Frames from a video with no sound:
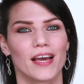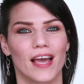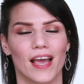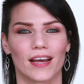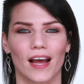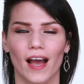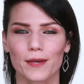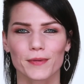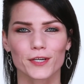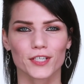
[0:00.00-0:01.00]
And I
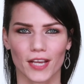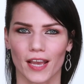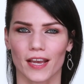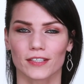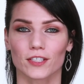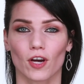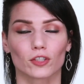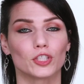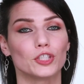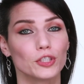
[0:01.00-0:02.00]
am here today to
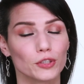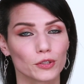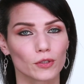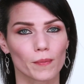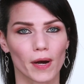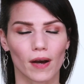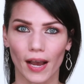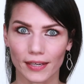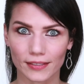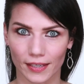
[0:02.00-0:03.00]
talk to you about
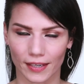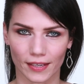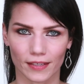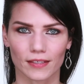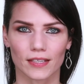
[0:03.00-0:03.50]
highlighting.